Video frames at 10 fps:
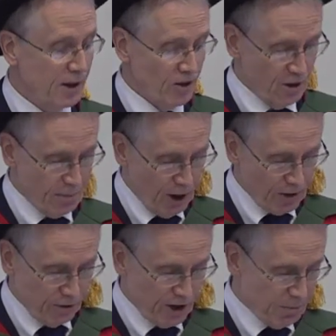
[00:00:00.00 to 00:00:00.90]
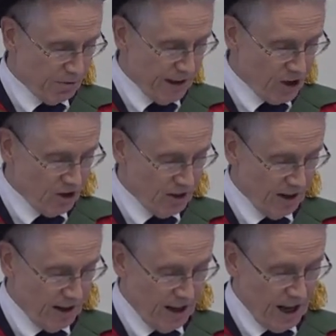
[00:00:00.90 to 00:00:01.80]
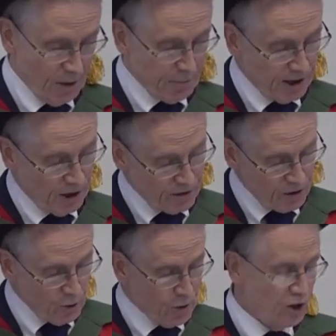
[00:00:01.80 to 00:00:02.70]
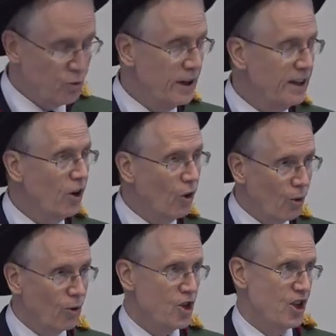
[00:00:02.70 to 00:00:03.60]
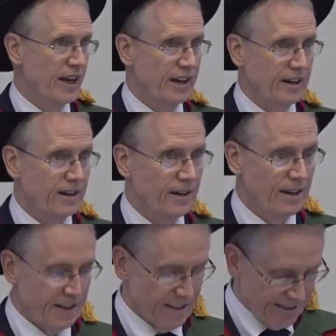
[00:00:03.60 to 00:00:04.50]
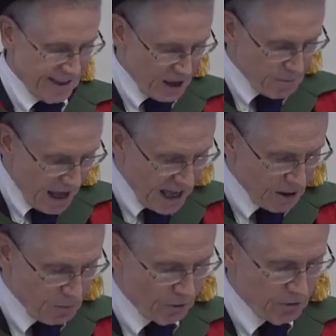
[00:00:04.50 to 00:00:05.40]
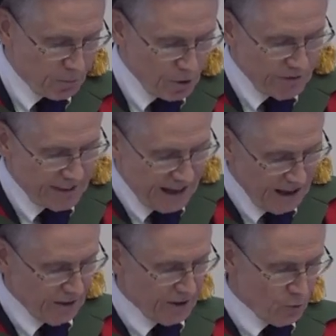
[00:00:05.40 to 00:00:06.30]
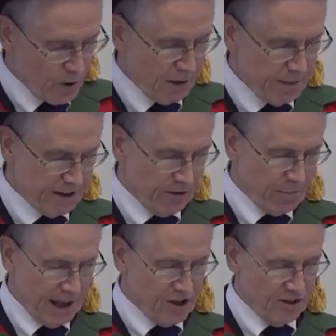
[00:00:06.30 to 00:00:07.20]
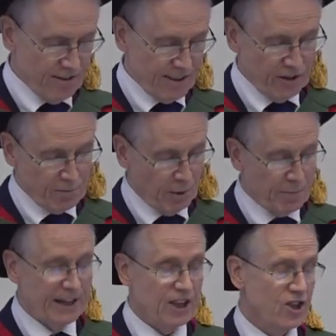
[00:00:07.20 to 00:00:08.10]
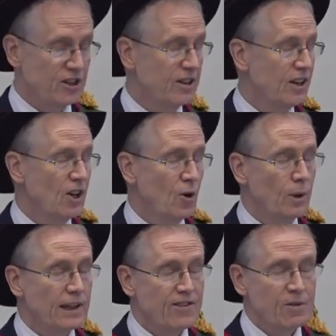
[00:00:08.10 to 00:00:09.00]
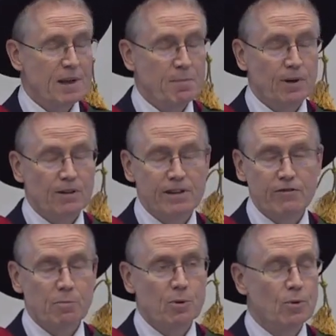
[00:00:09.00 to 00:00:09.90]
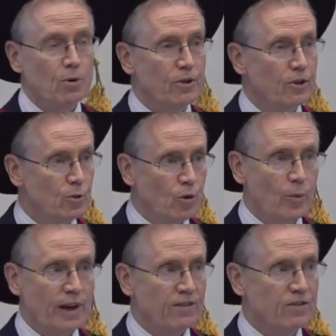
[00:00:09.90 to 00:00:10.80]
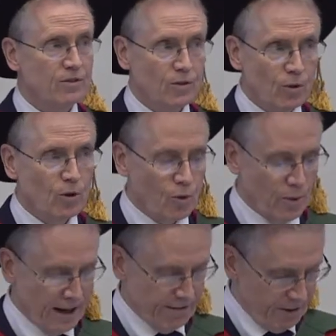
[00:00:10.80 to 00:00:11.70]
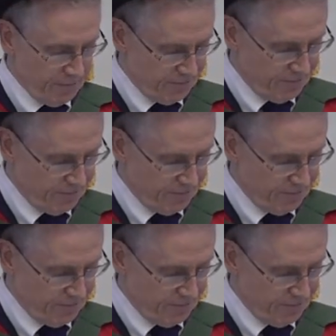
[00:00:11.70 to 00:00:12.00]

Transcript: because you're part of a great profession, and because you and we all share the same aim of improving the health and well-being of our patients and of the population, with us the people of Liverpool or the Northwest or wherever.